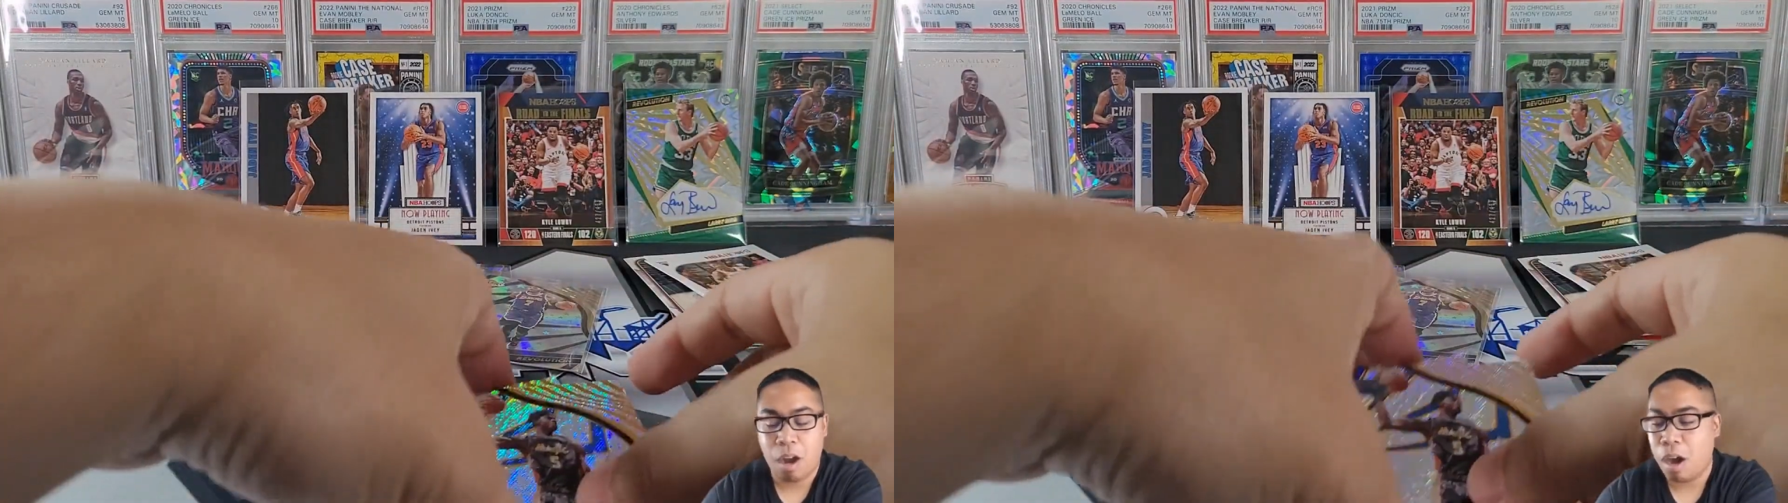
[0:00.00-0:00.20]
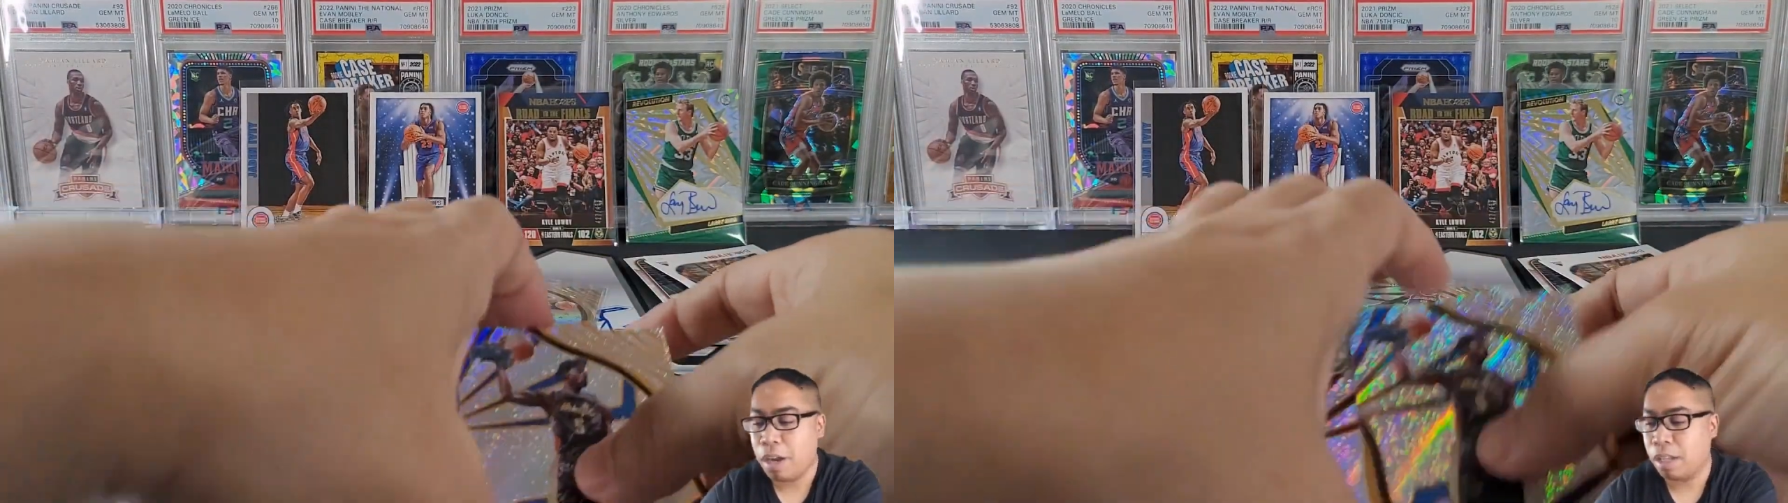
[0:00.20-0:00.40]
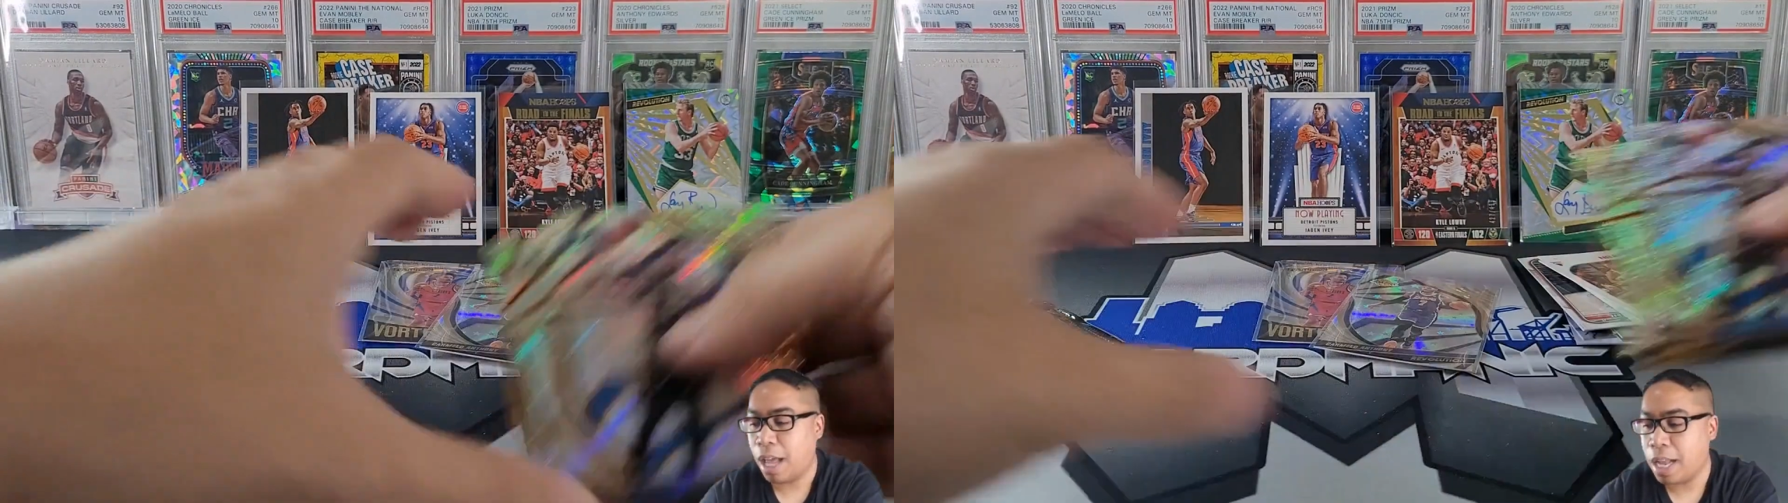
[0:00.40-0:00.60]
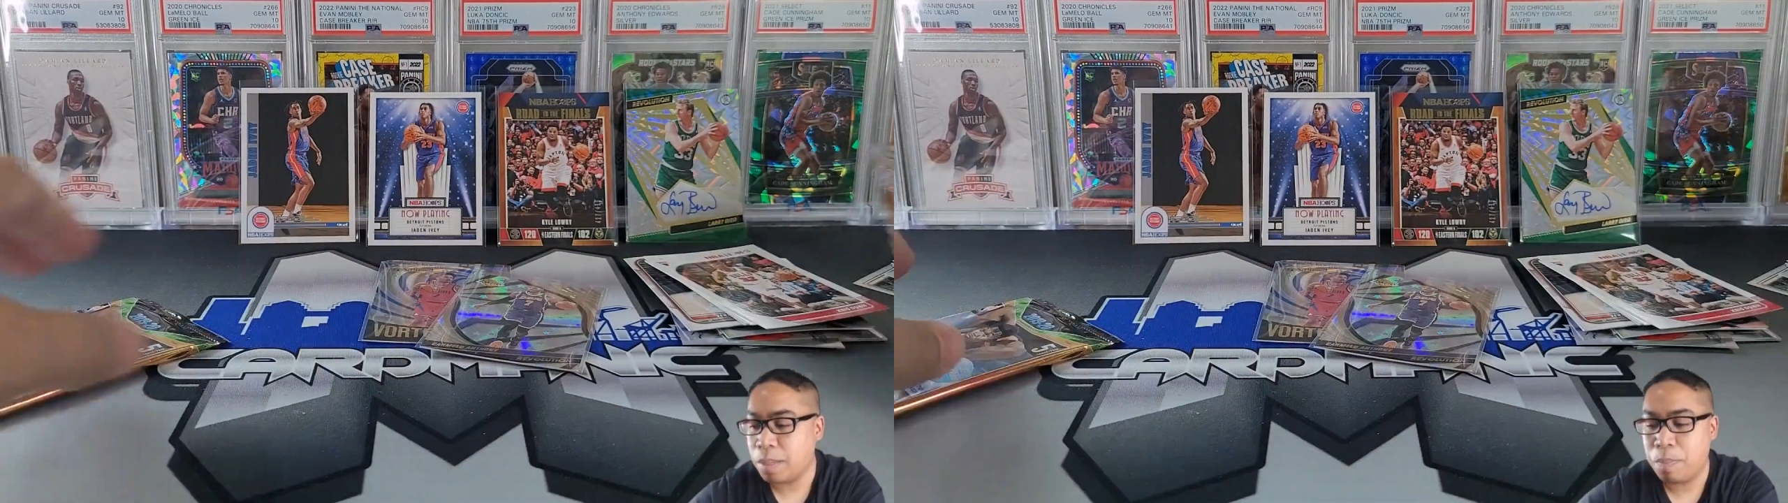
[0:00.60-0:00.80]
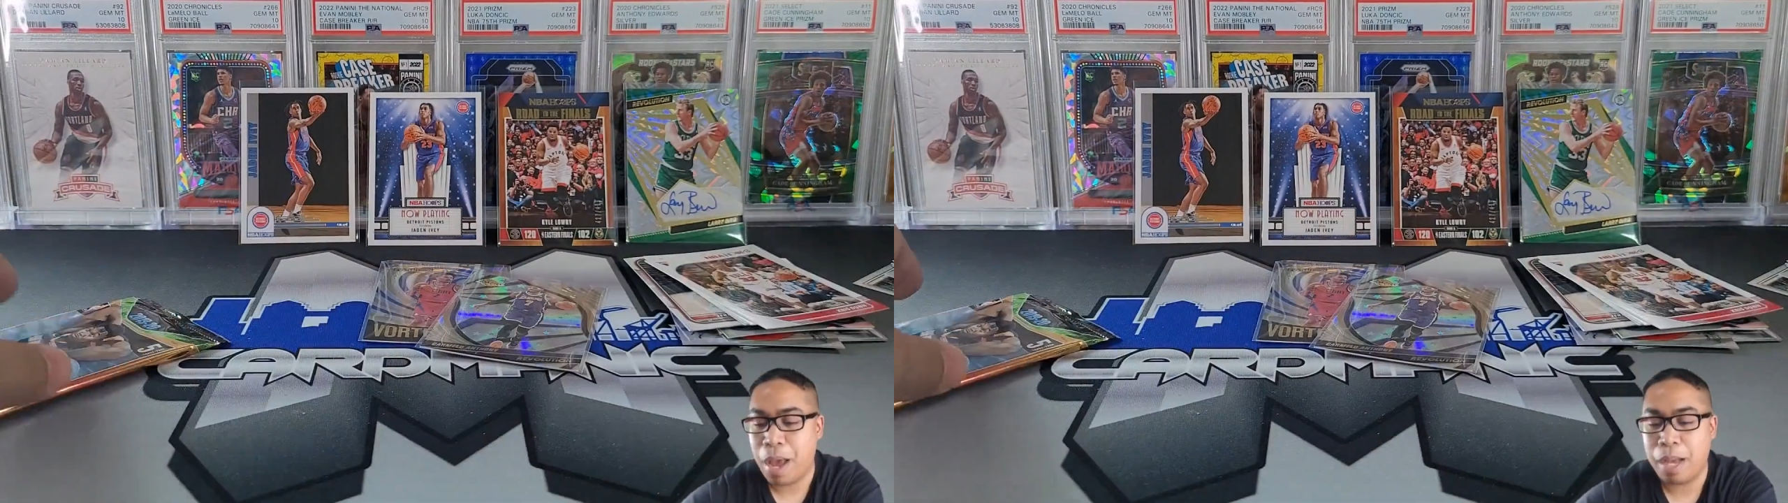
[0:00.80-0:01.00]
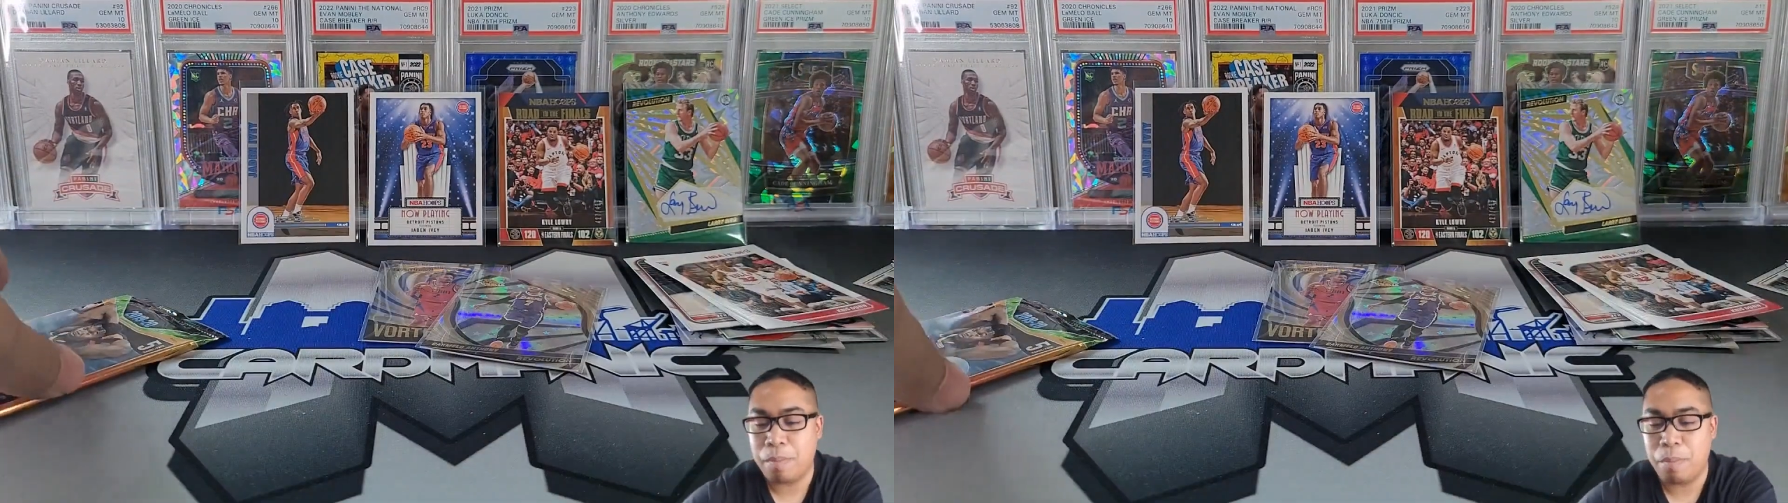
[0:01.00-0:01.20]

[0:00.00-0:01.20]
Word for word: All right, last pack